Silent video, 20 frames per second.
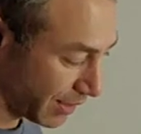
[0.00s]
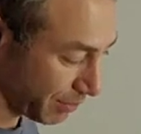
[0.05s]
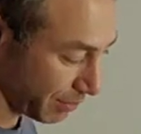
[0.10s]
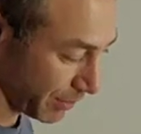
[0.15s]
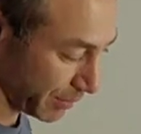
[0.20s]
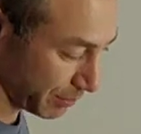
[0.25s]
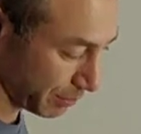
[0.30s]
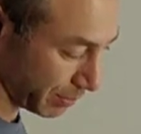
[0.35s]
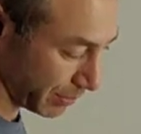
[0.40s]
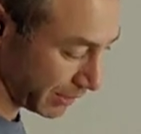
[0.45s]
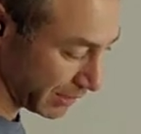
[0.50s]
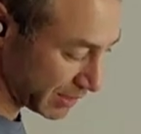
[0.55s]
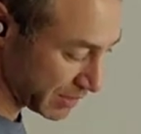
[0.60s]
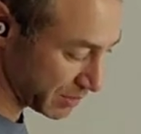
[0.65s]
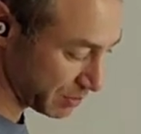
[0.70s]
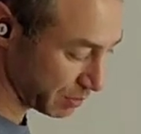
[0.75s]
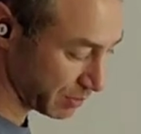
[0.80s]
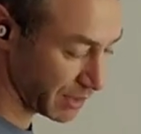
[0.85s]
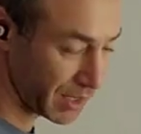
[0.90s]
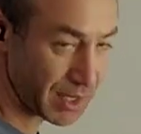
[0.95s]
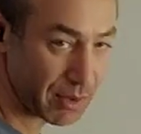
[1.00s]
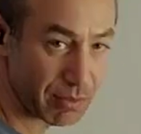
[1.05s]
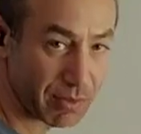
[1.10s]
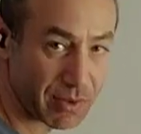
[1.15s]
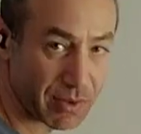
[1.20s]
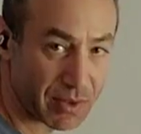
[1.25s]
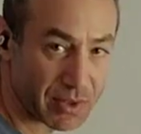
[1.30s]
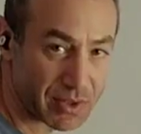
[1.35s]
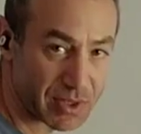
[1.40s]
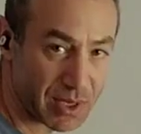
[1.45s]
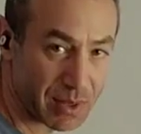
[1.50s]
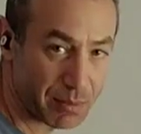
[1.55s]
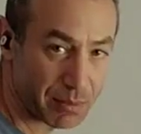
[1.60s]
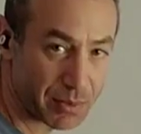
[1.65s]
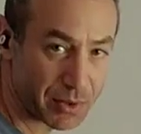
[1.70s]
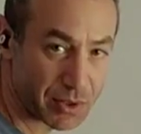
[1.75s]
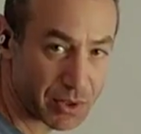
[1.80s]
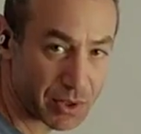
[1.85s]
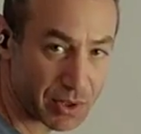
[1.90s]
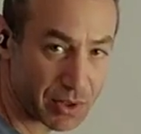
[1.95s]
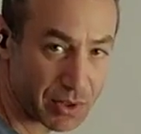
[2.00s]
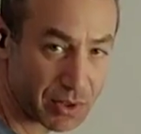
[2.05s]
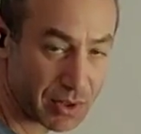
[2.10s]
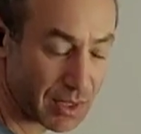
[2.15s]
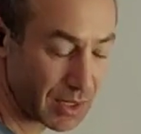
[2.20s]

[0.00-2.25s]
but please play with the temperature,